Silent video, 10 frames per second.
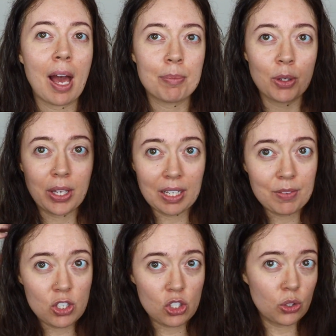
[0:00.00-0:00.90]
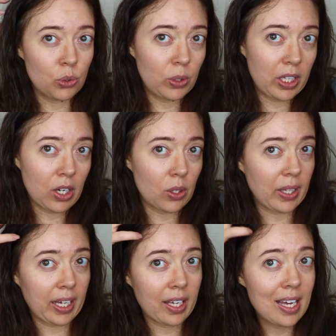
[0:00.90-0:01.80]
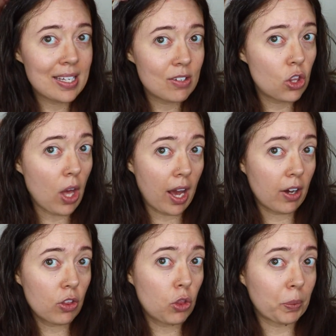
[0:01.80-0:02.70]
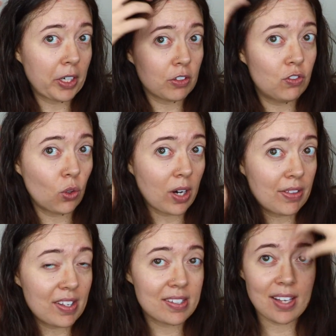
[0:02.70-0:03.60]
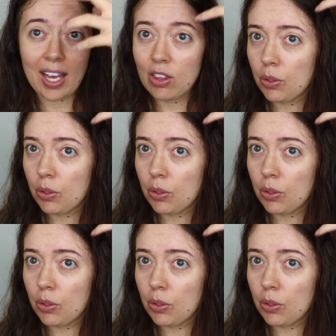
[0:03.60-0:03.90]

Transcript: You could even do, like 3 or 4 on this side,